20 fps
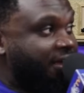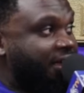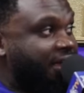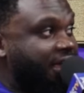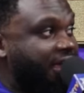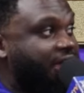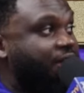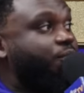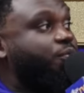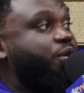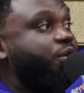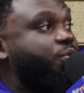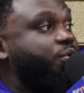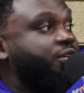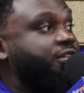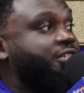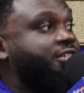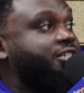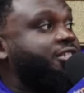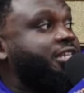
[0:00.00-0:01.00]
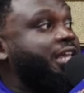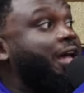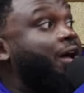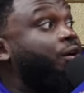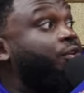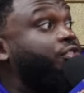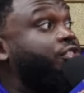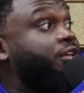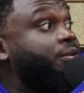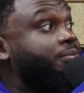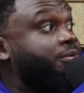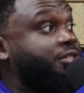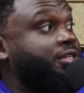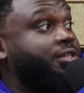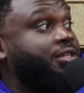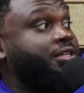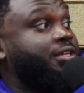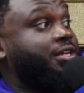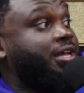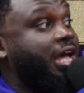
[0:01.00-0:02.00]
and we would sell them to
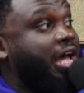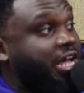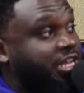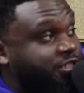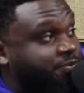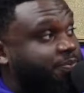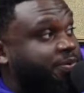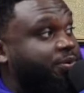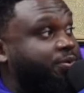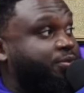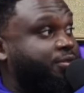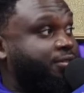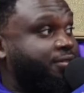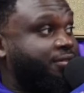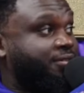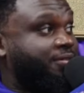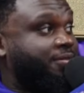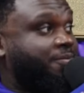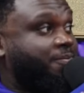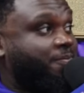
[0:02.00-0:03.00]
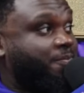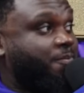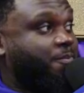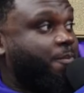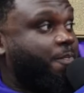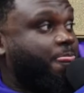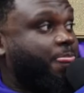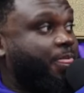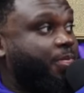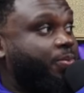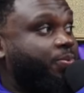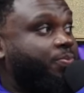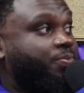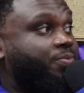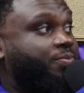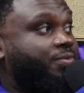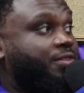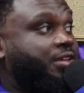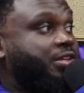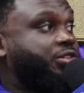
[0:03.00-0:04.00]
the hospitals. Mm.
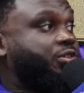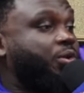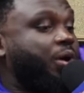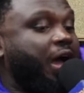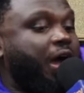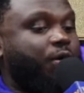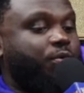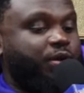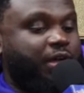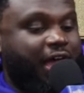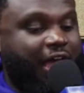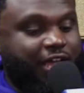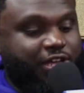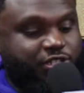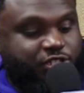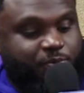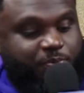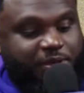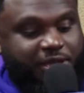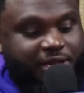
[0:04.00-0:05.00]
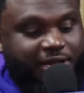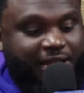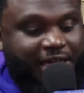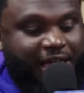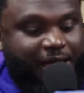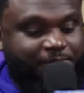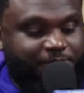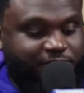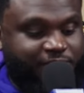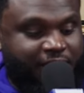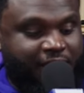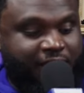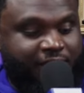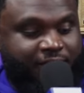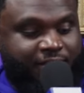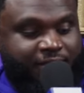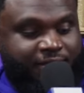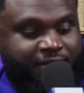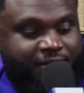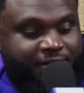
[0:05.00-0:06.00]
So I, I used to be a lab tech,
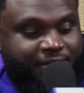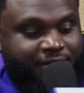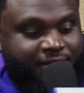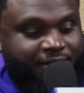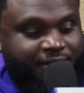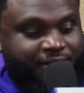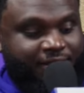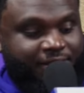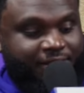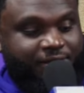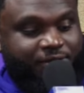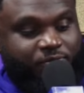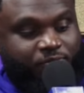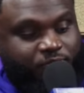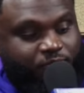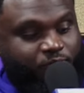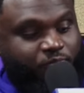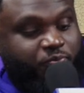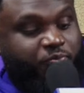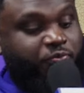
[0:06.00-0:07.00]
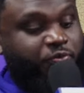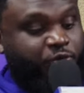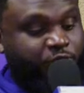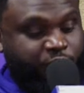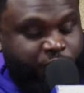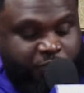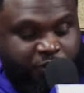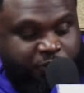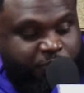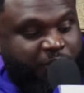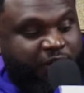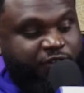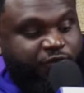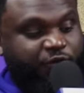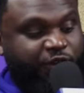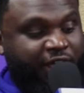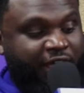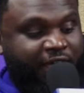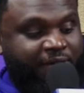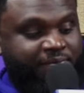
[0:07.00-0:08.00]
was responsible
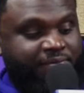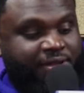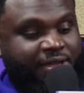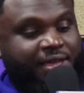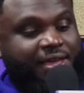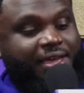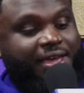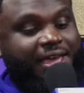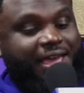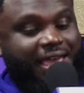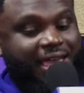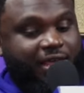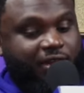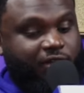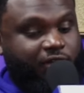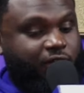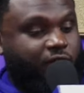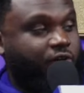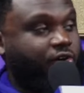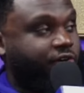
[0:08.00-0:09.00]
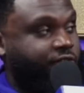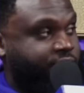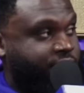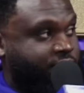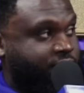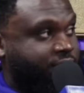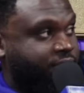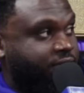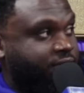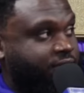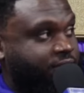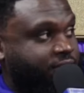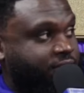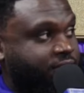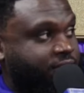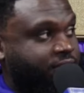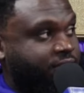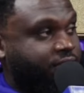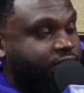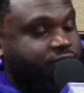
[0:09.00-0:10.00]
for that, and a courier.
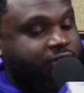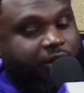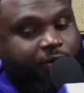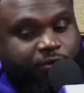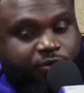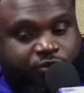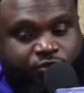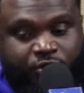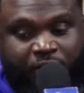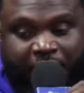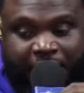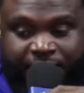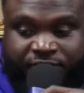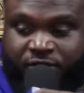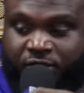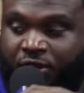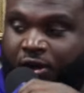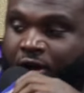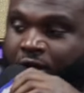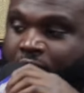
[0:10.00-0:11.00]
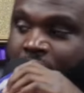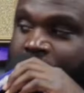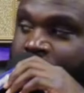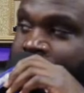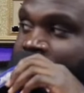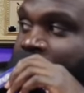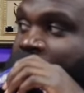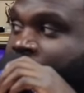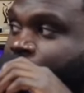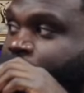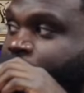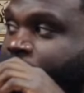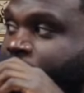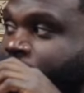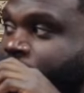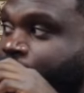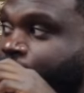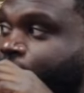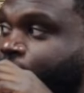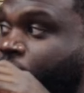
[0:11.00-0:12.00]
So I would drive to all the hospitals
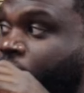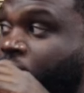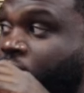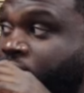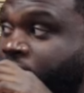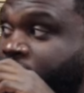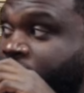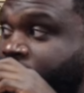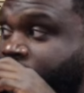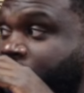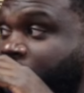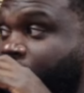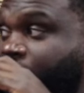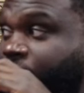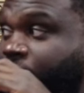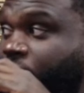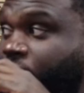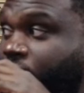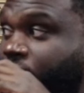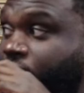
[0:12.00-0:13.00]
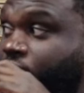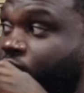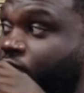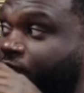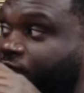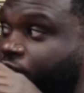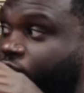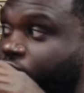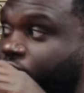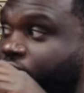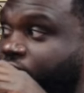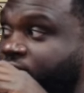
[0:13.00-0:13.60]
in Florida, South Florida, North Florida,